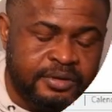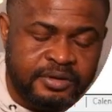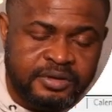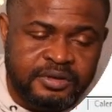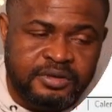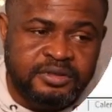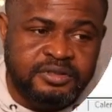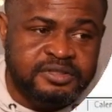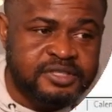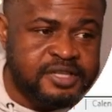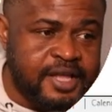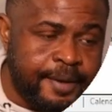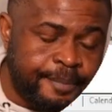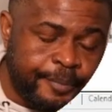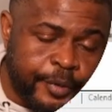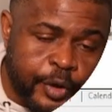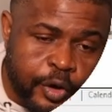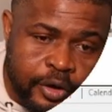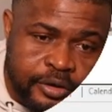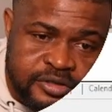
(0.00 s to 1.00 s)
Same
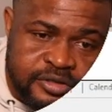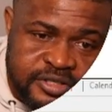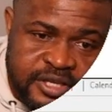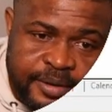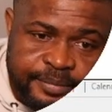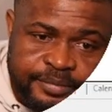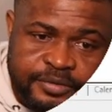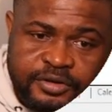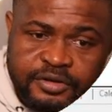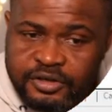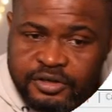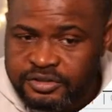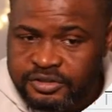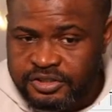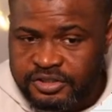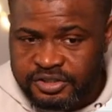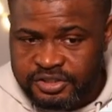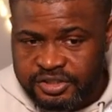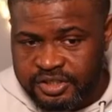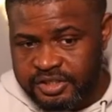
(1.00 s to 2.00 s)
concept, nothing
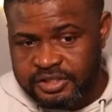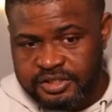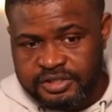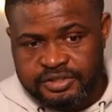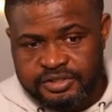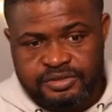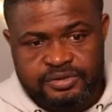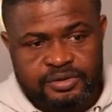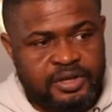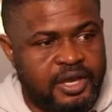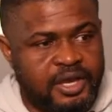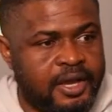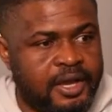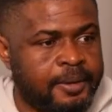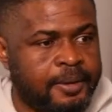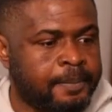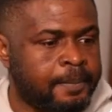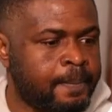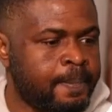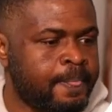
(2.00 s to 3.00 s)
changes, okay?
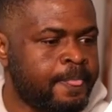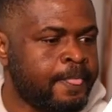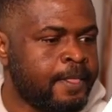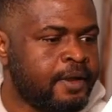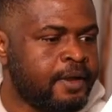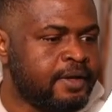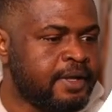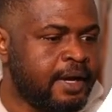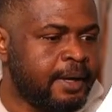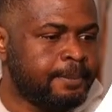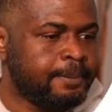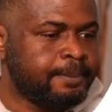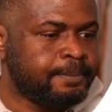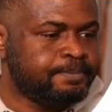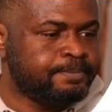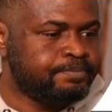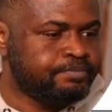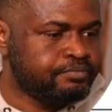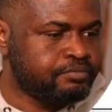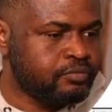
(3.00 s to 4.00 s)
Now,
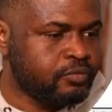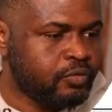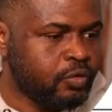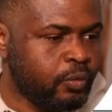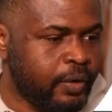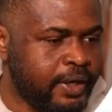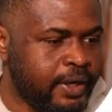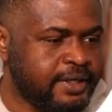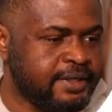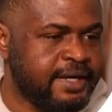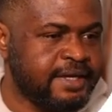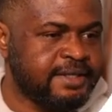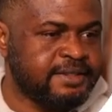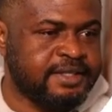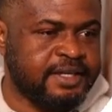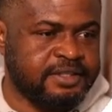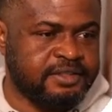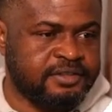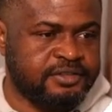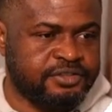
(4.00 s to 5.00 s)
why did I
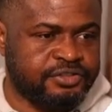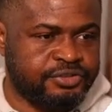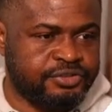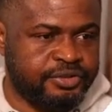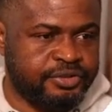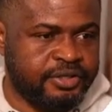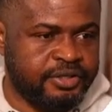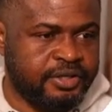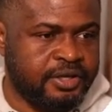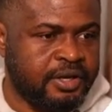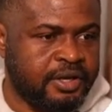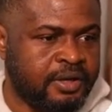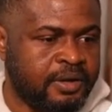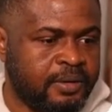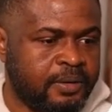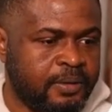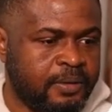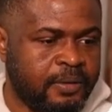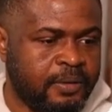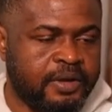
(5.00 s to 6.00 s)
enter this trade?
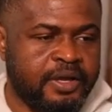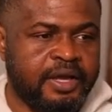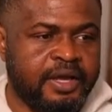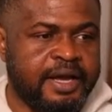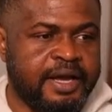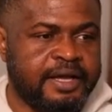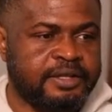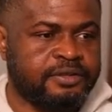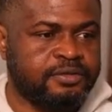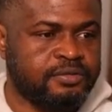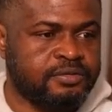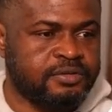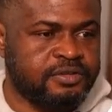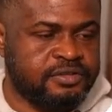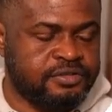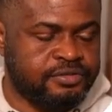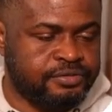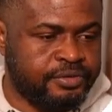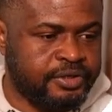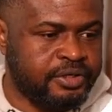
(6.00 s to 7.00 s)
Okay, I took this
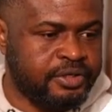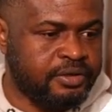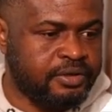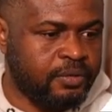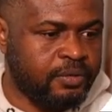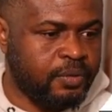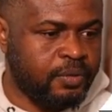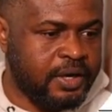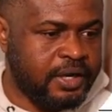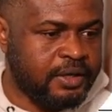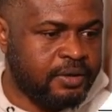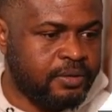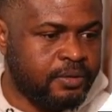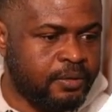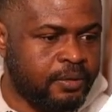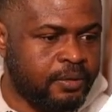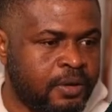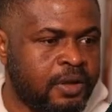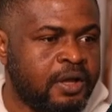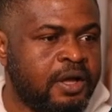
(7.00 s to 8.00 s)
trade a while
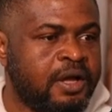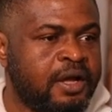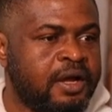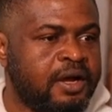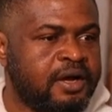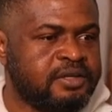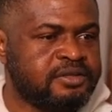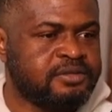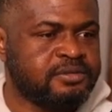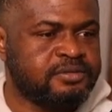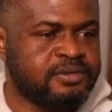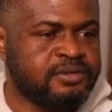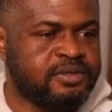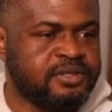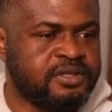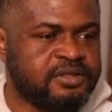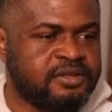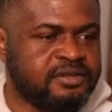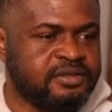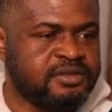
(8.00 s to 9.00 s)
ago. I also took
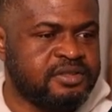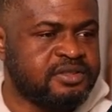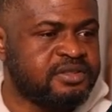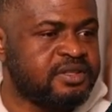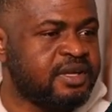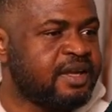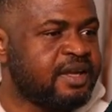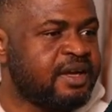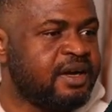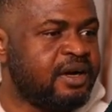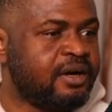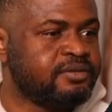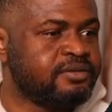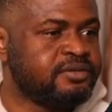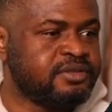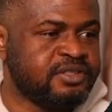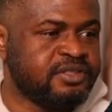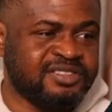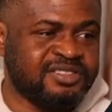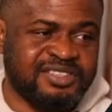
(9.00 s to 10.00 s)
it on this account.
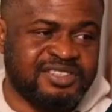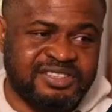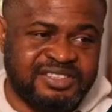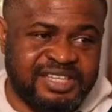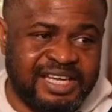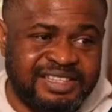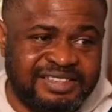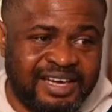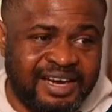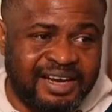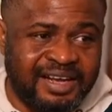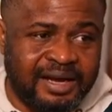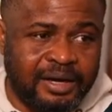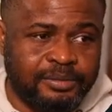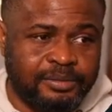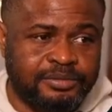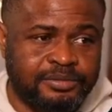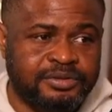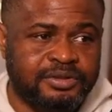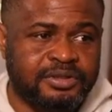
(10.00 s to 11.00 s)
This is a cent
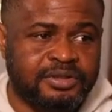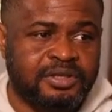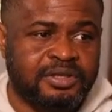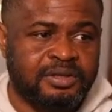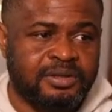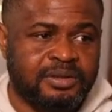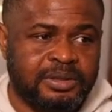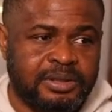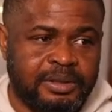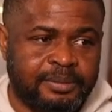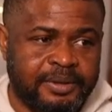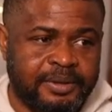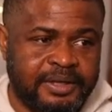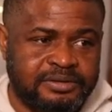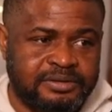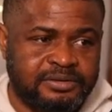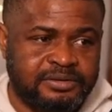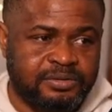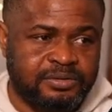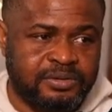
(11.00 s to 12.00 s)
account, about
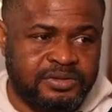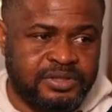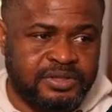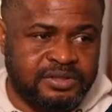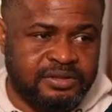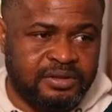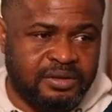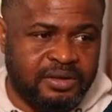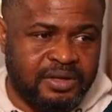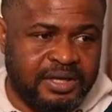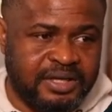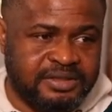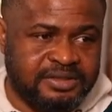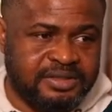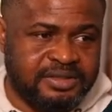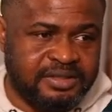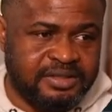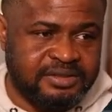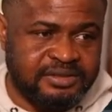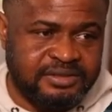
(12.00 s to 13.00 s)
$200,
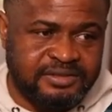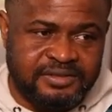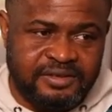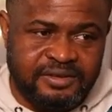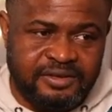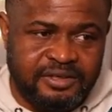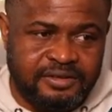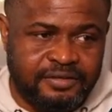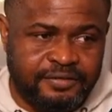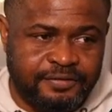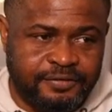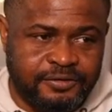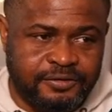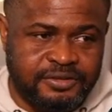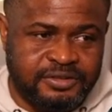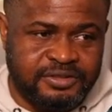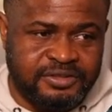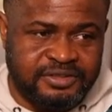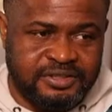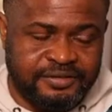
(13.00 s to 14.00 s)
and it's currently floating
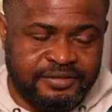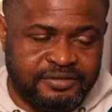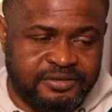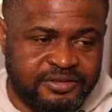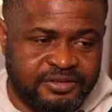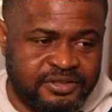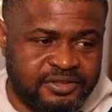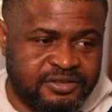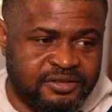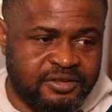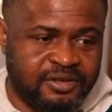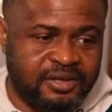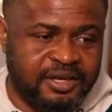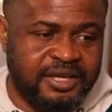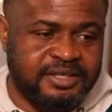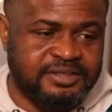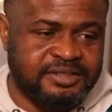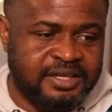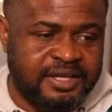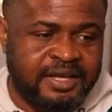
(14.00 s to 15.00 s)

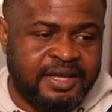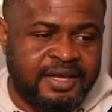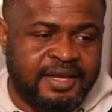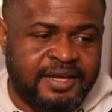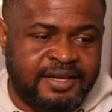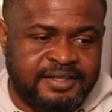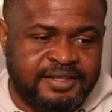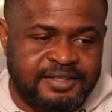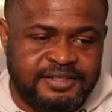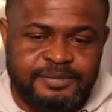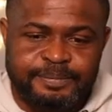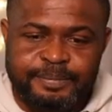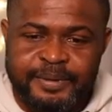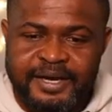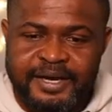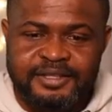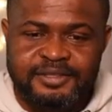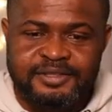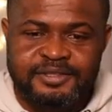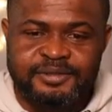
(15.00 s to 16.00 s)
$17. Let's
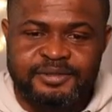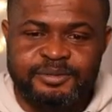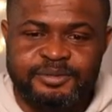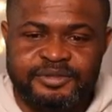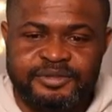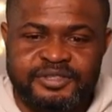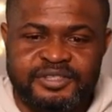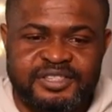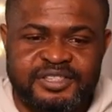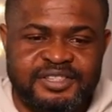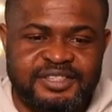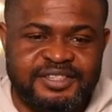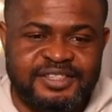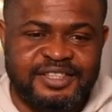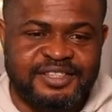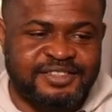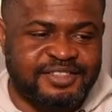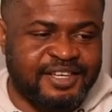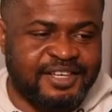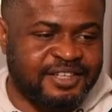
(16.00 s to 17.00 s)
bet you see
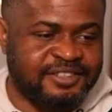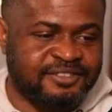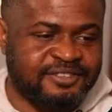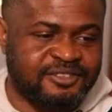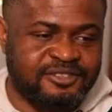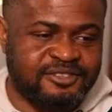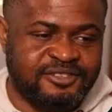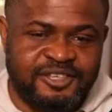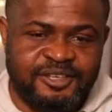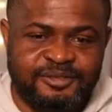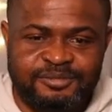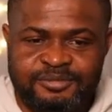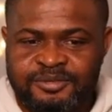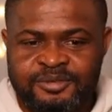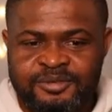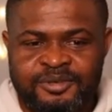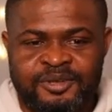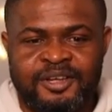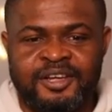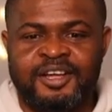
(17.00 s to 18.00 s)

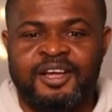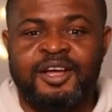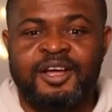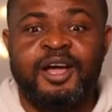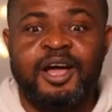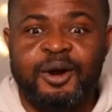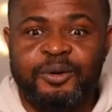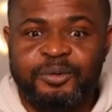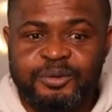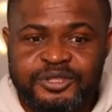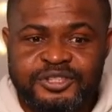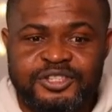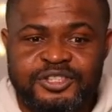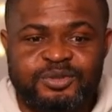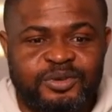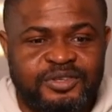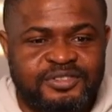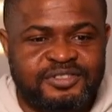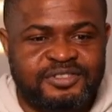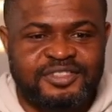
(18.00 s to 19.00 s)
1,007. I wish it
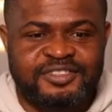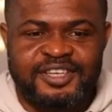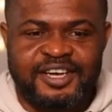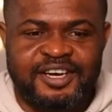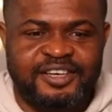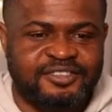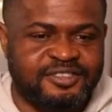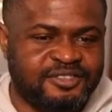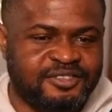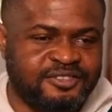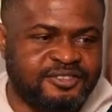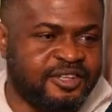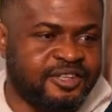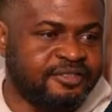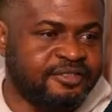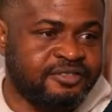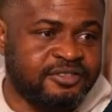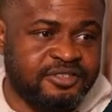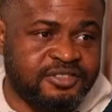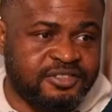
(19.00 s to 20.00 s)
was
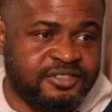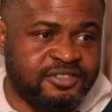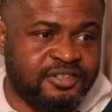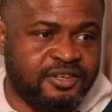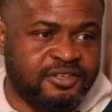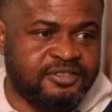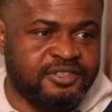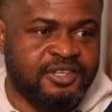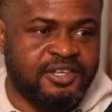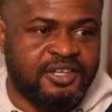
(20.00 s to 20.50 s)
1,007. It's not.